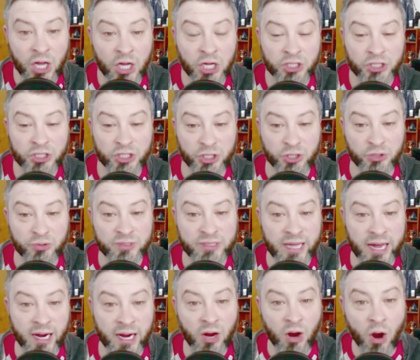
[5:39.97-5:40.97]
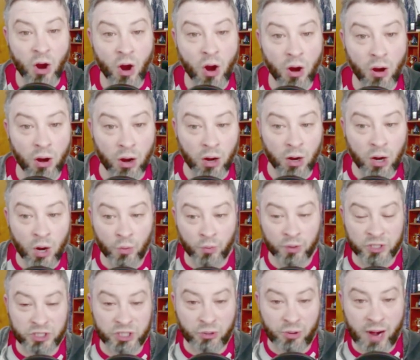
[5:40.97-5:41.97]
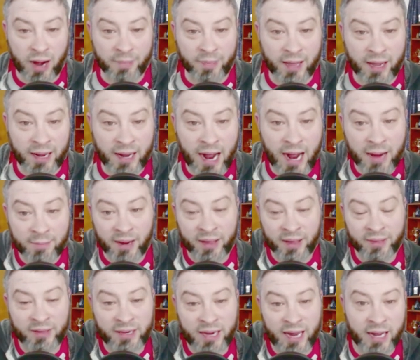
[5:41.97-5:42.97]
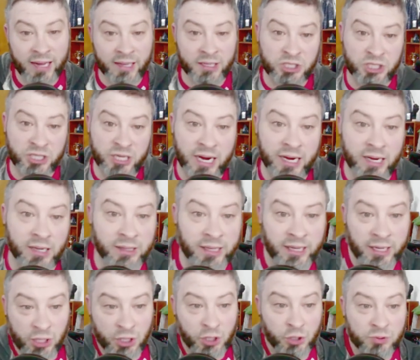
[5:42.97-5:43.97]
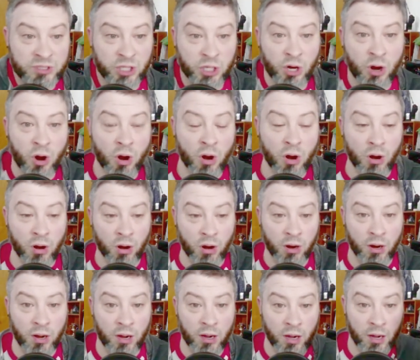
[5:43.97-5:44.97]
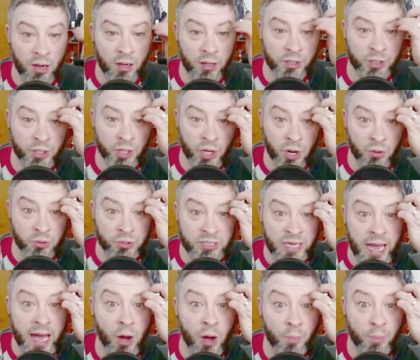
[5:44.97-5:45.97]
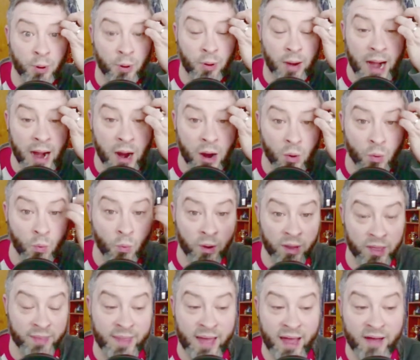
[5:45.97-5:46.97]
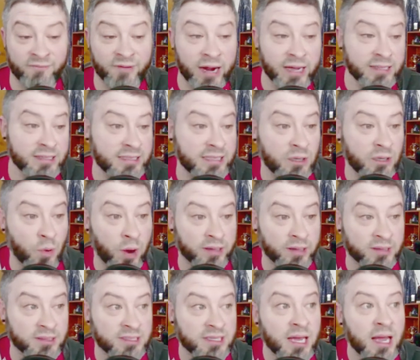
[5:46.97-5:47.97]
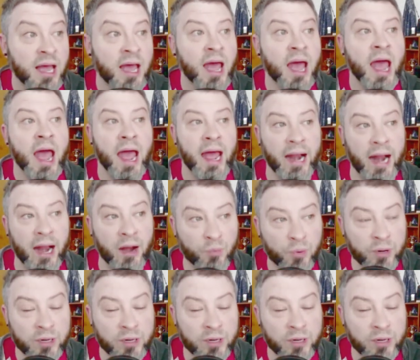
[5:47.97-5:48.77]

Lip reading: she used that car when she grabbed that guy by the neck and she kind of like used the car, you know, to help her out within that fight sequence. And I